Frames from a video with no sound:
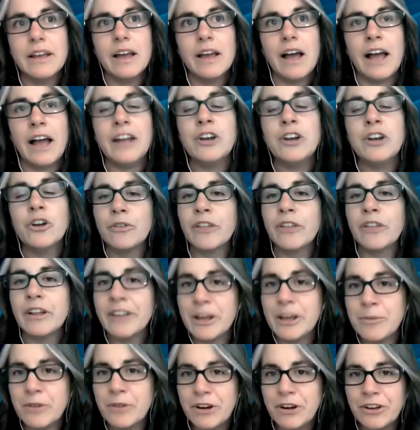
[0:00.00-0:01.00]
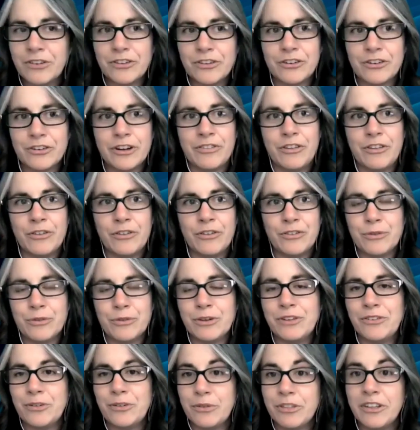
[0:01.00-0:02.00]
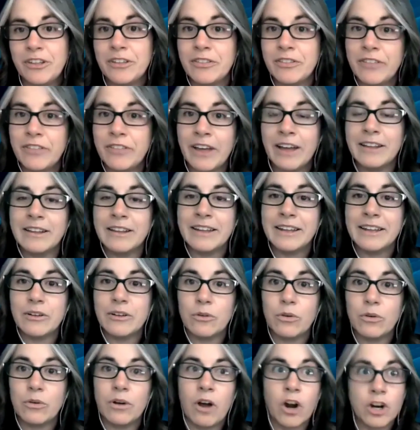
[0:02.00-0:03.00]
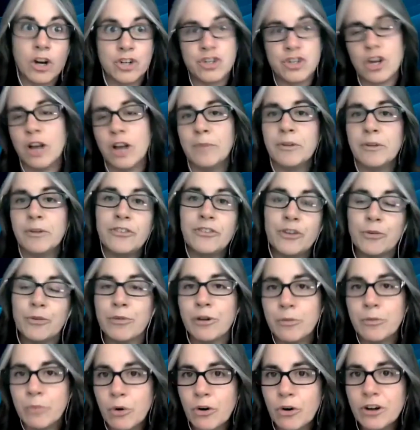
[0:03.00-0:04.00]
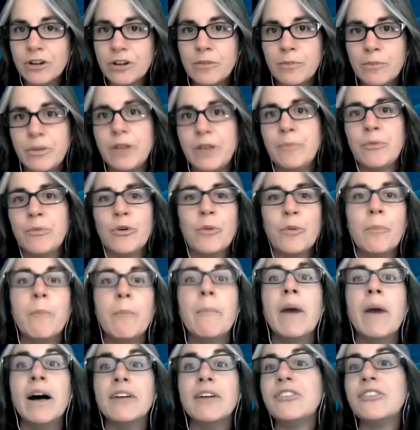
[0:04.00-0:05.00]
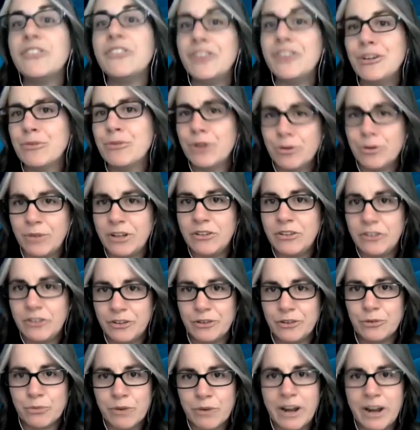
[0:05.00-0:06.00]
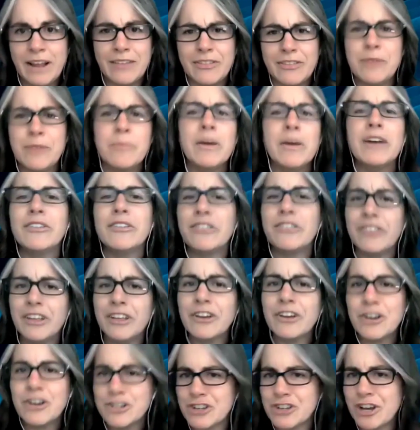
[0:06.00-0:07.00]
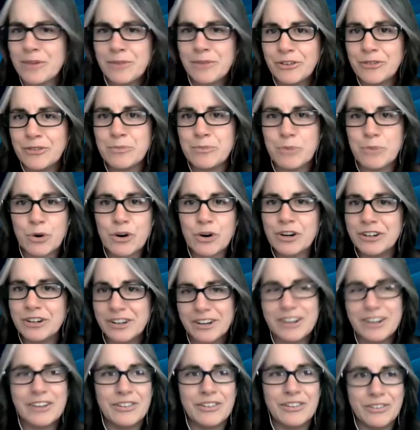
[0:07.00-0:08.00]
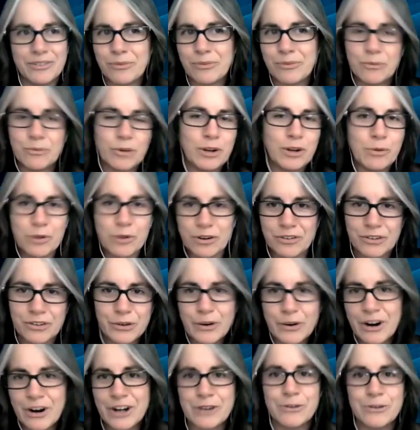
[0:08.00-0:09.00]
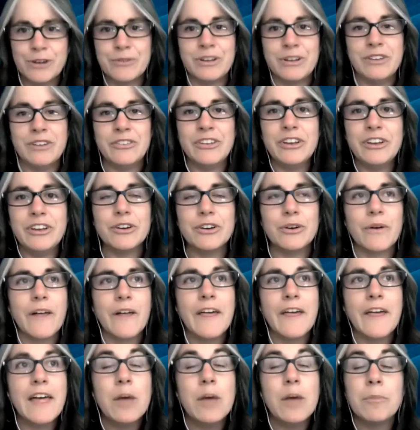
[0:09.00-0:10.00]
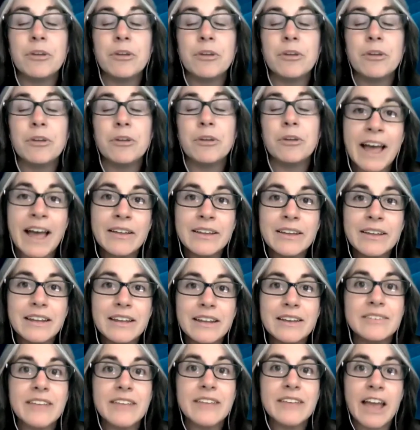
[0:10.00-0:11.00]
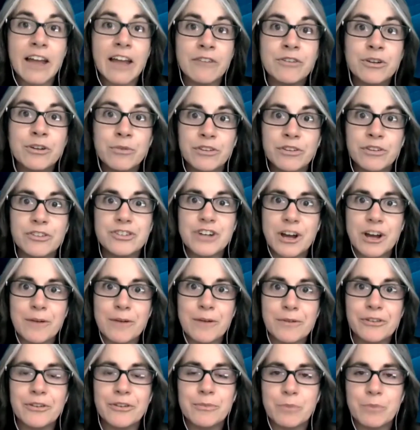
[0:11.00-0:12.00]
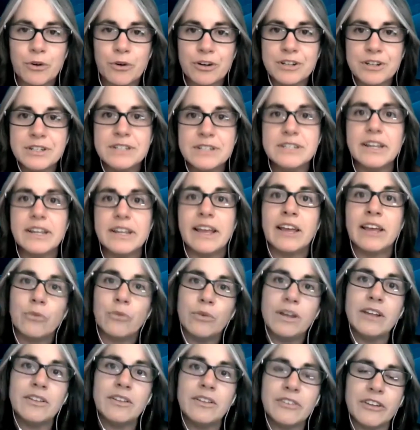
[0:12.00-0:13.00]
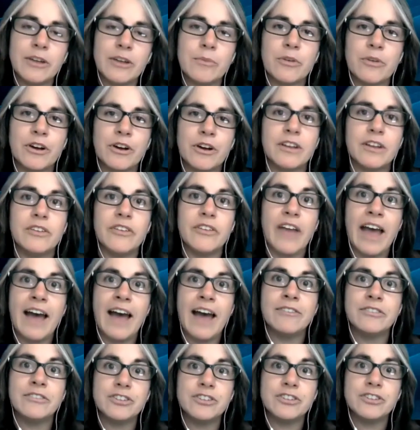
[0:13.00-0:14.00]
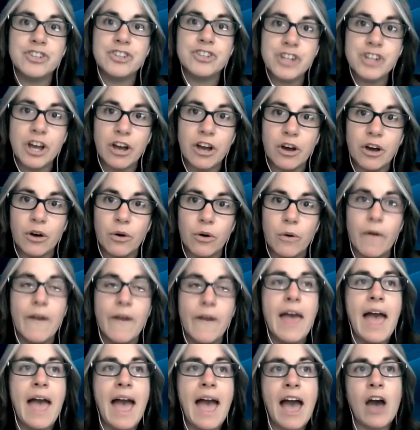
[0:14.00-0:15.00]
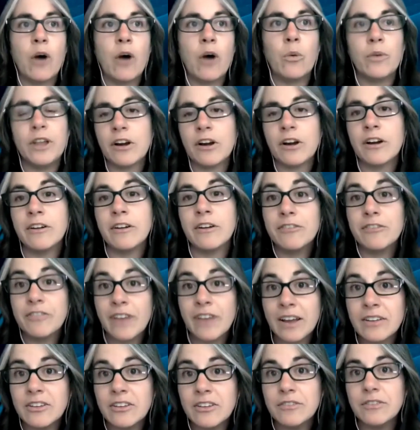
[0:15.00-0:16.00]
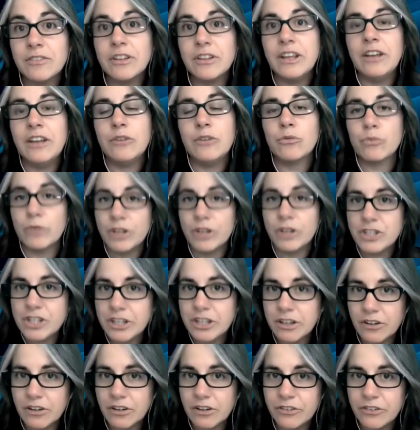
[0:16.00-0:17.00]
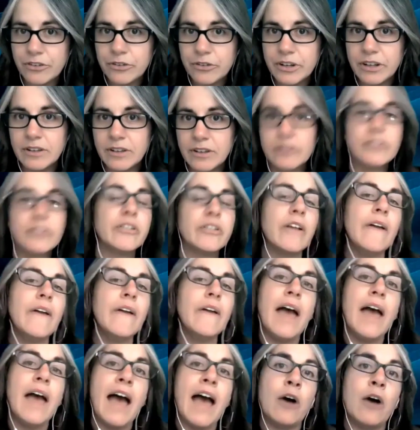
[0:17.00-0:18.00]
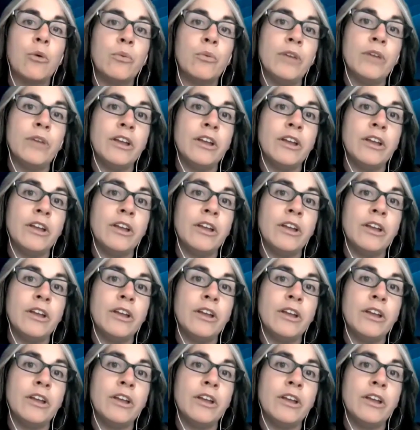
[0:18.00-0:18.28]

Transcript: I know that librarians are not the only ones who think that, like, our job is super important. People must see what we do, right? They must think our job is important because we work so hard at what we do. But the reality is everyone's job is important, and we as librarians have to show how we are effectively reaching our students, how we